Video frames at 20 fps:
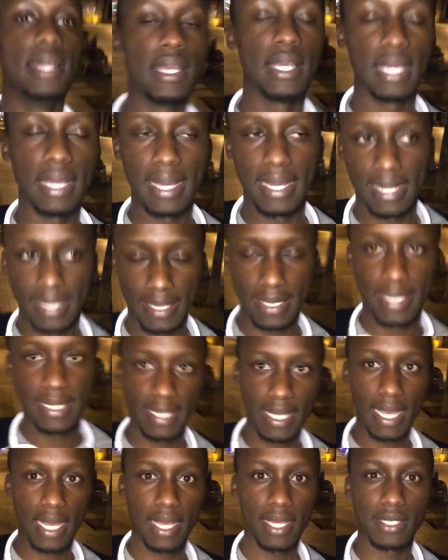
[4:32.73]

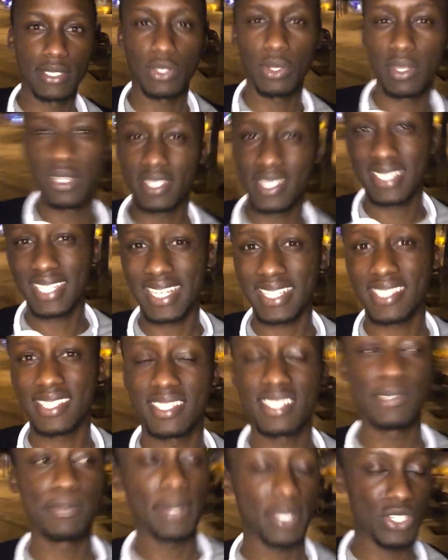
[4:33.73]
yeah, it's called the
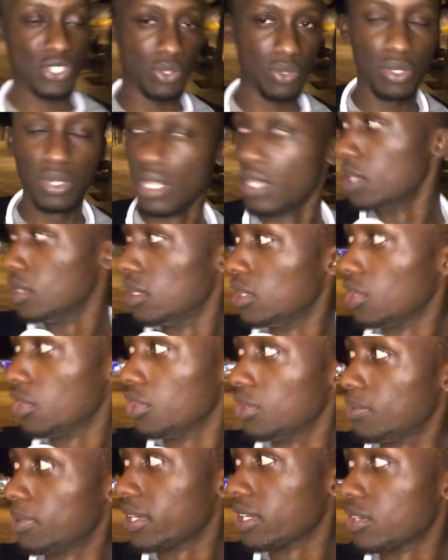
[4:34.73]
Texas Special.
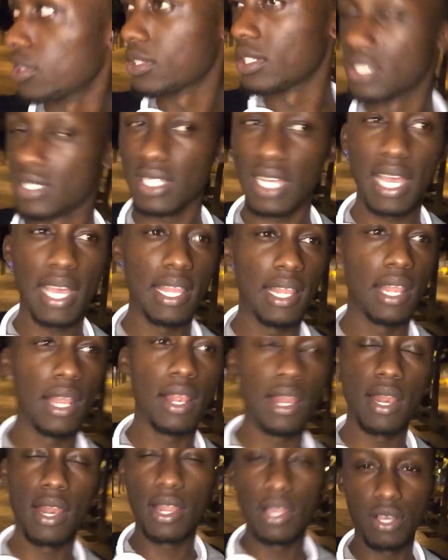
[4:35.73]
Oh my goodness, I
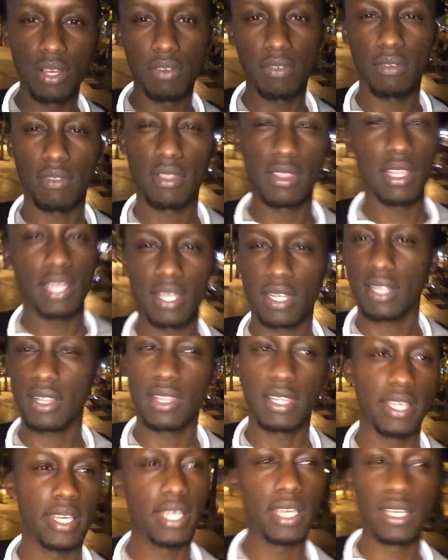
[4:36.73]
love that
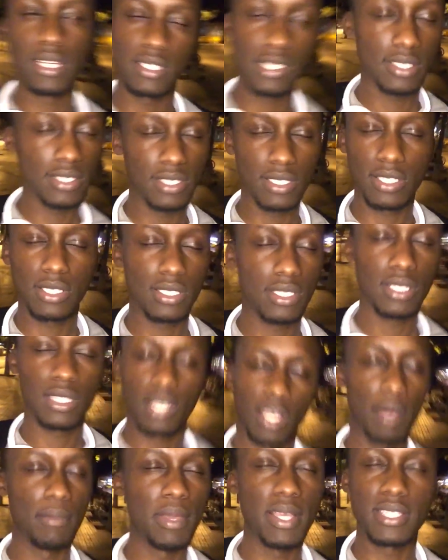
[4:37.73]
thing. It's just
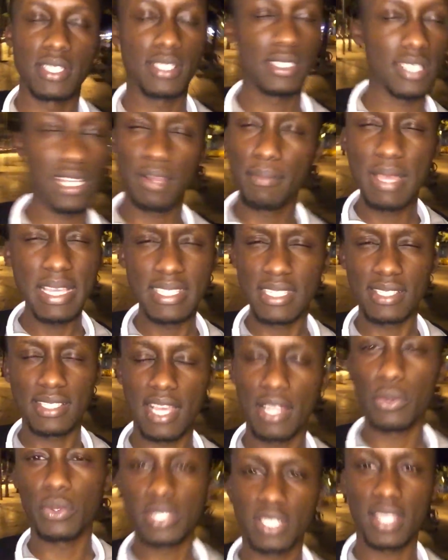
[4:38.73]
amazing. It's an amazing
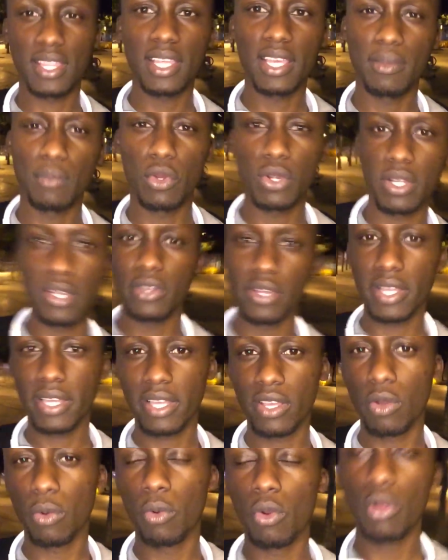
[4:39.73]
sandwich. I think I'm gonna
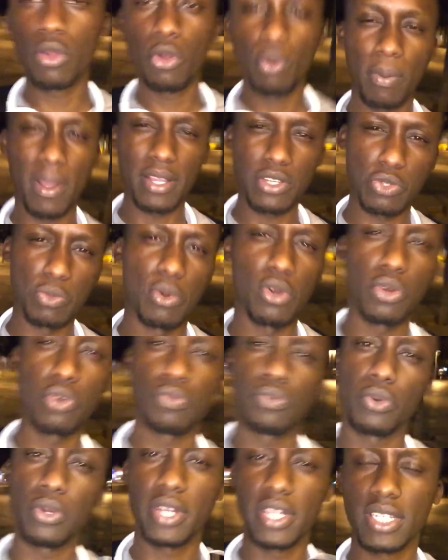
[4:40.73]
go back tomorrow
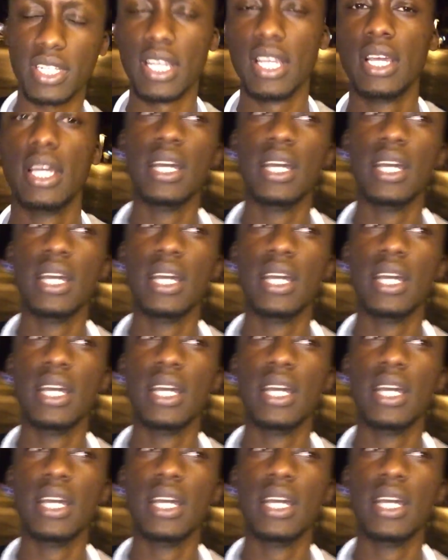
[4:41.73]
for it.